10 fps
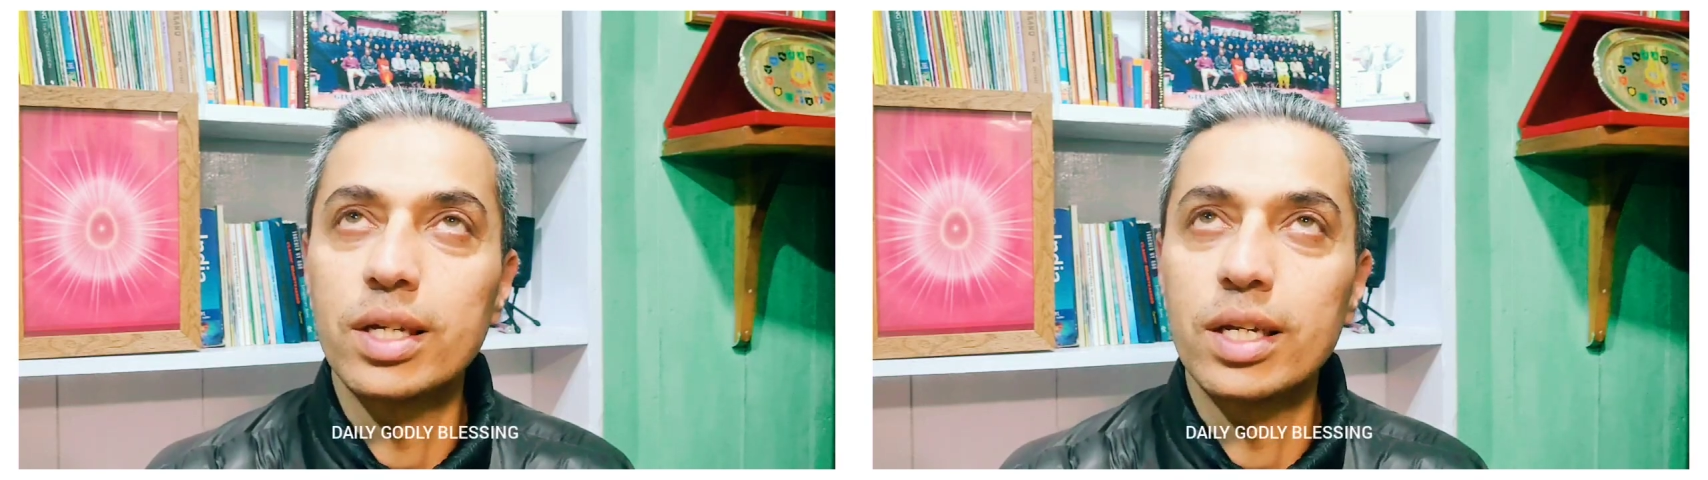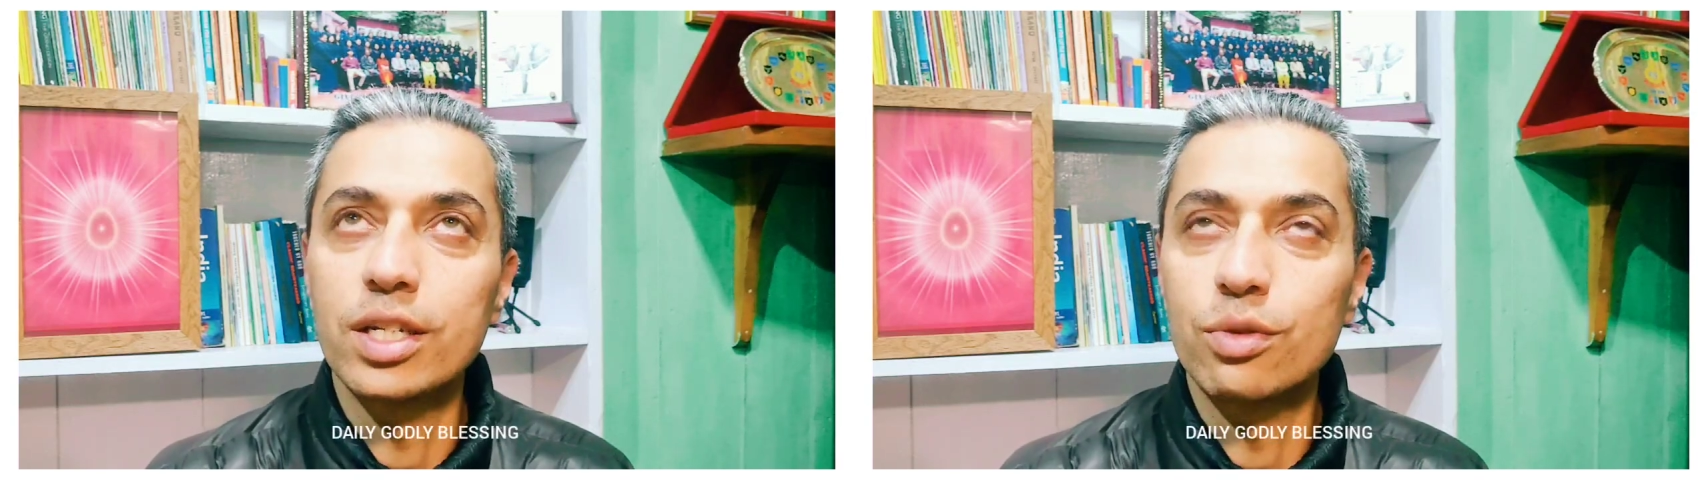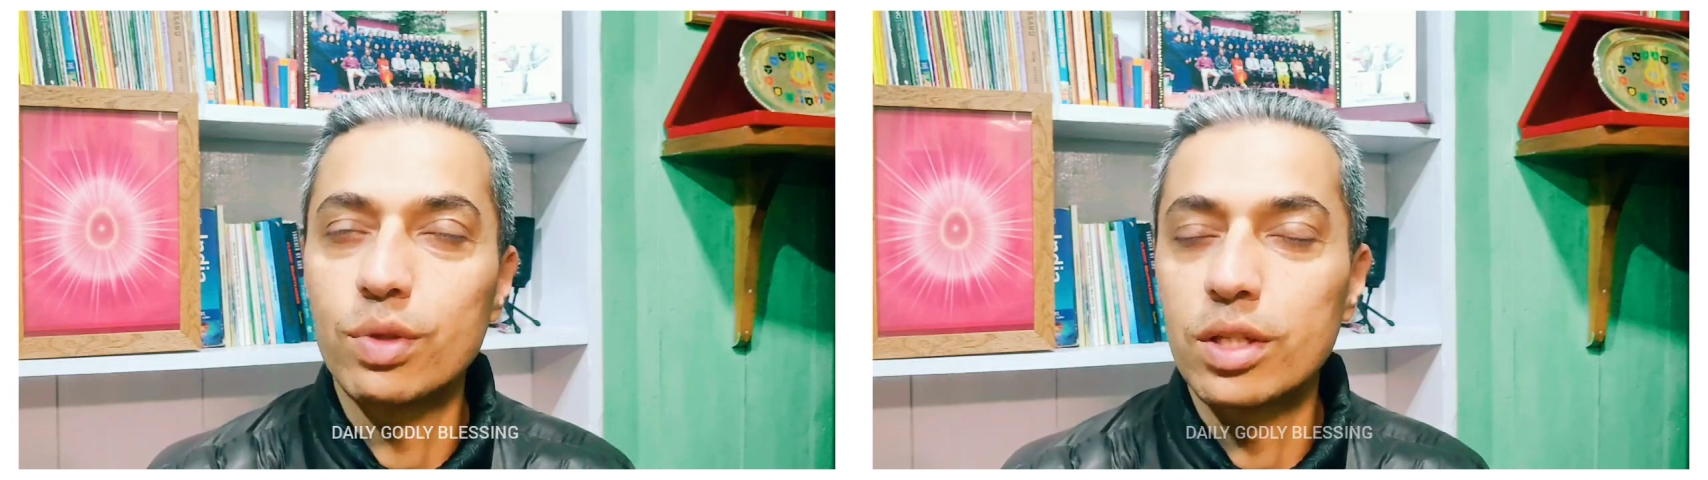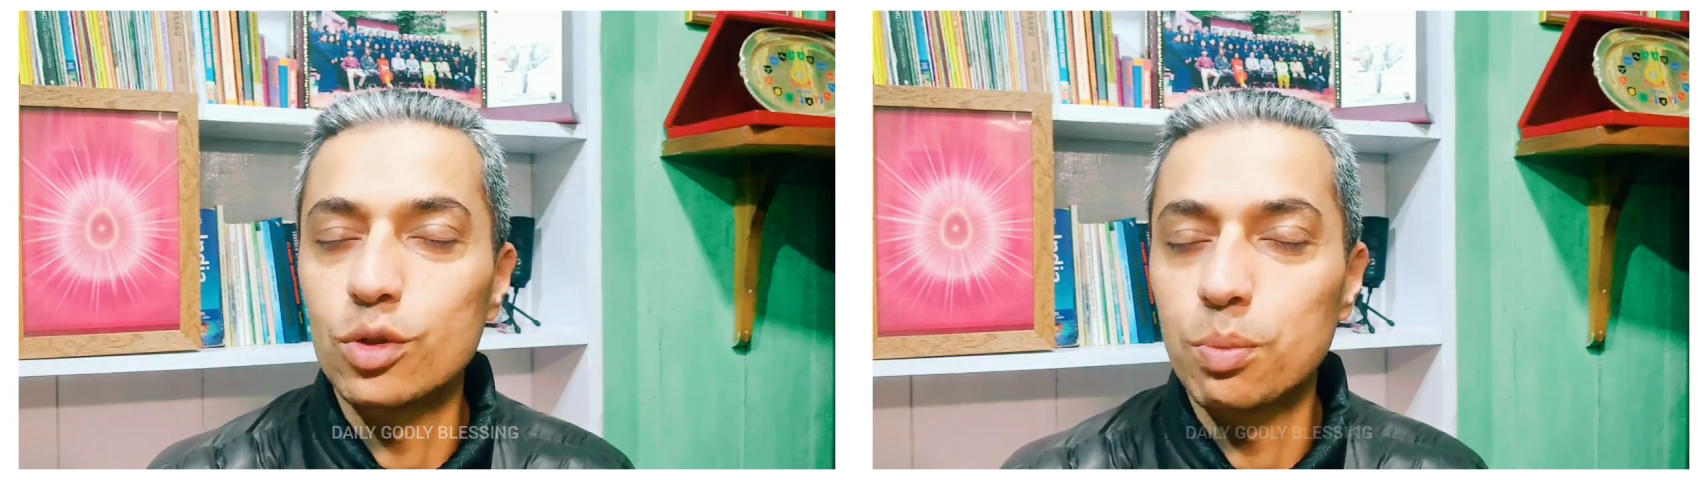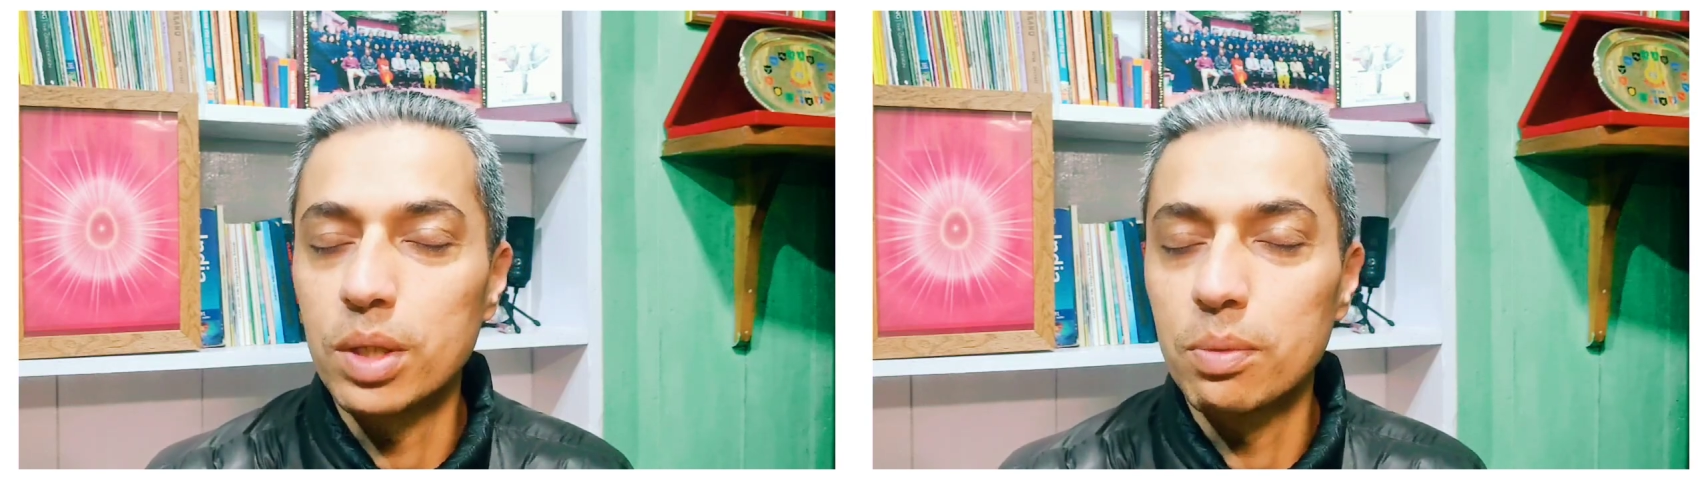connection with the
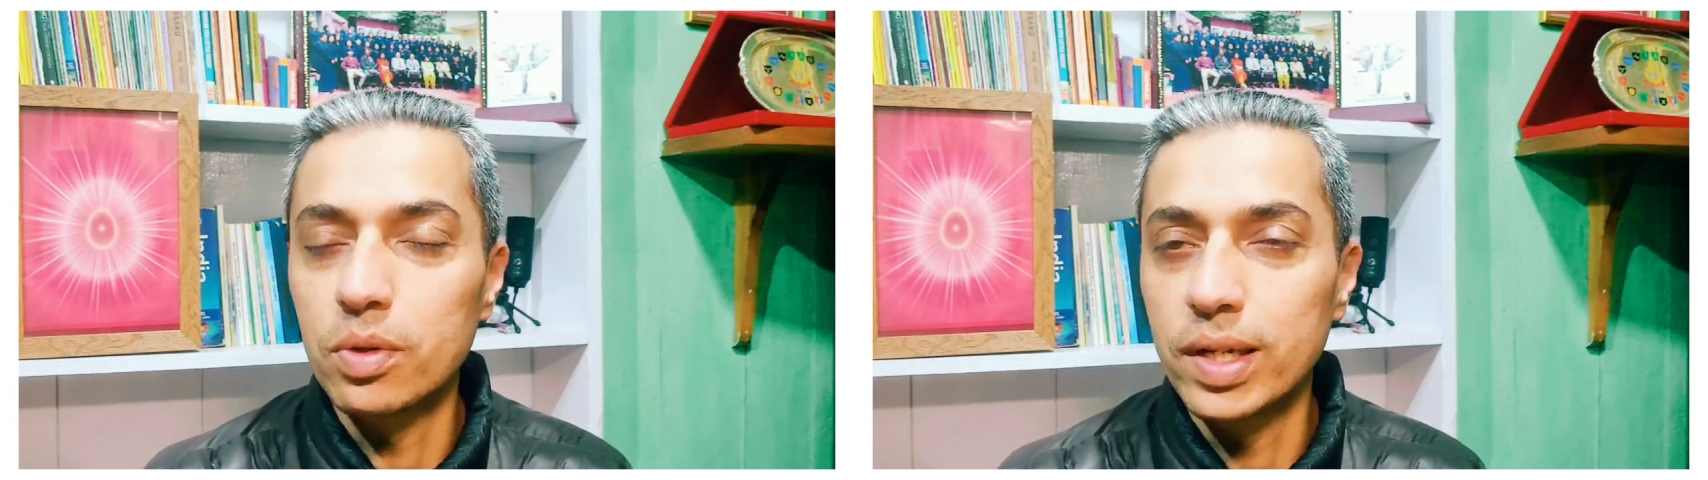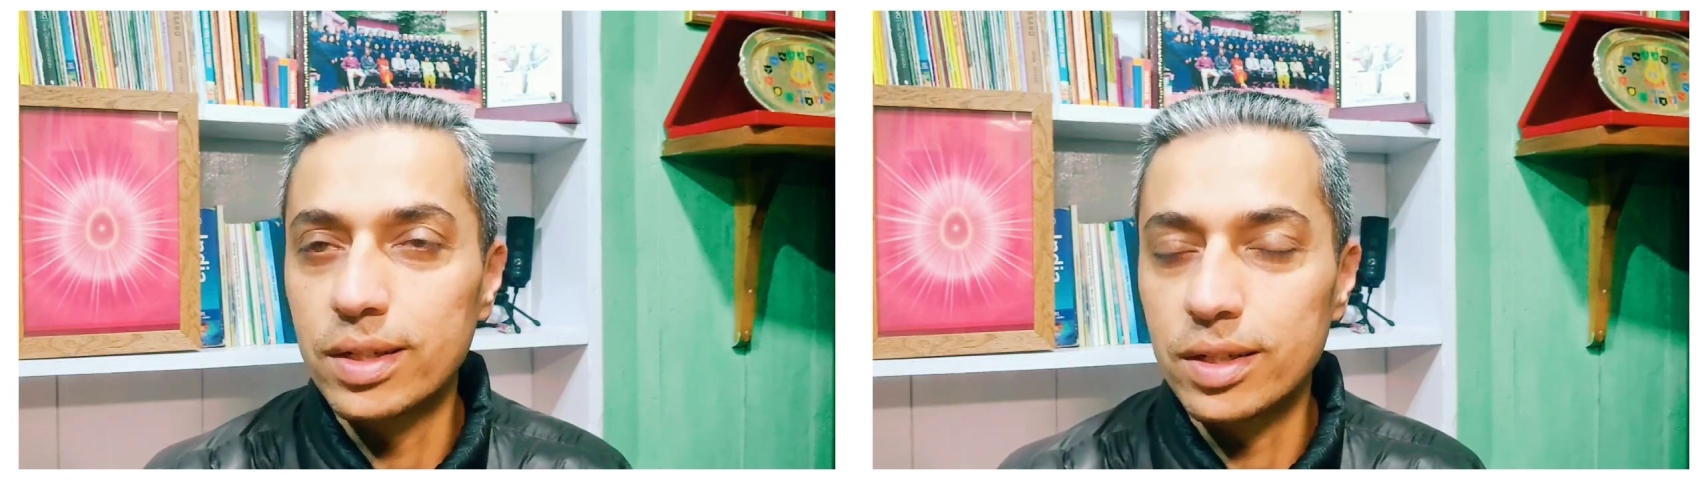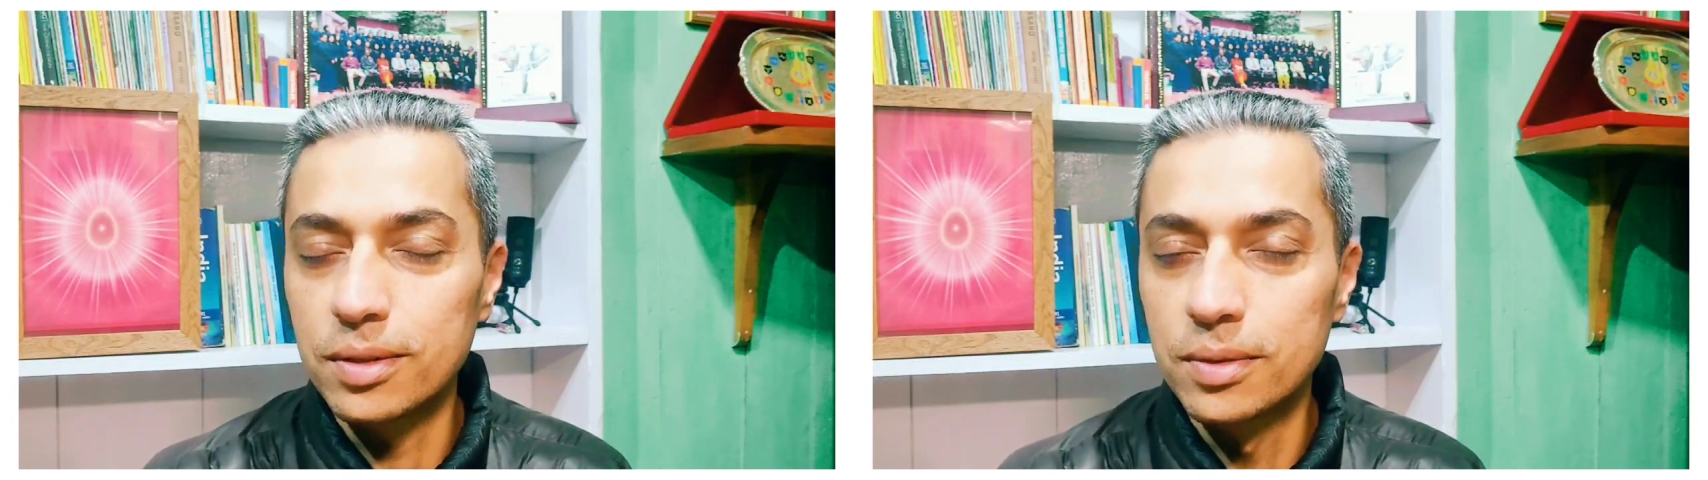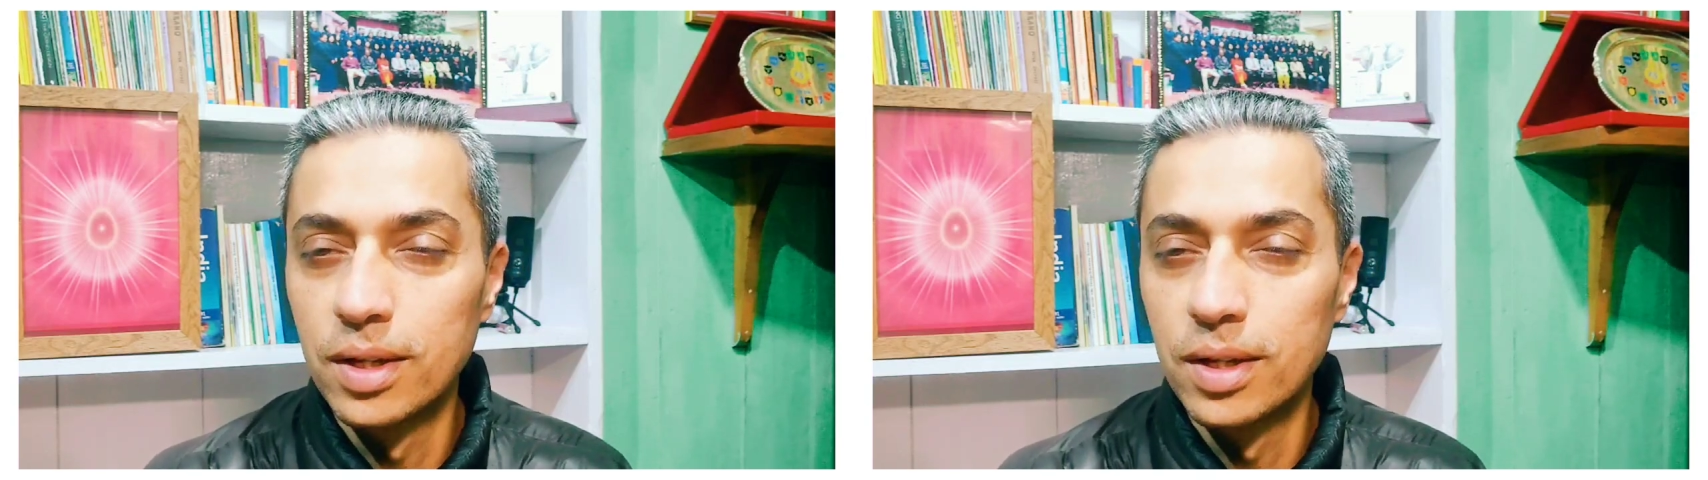Supreme Creator,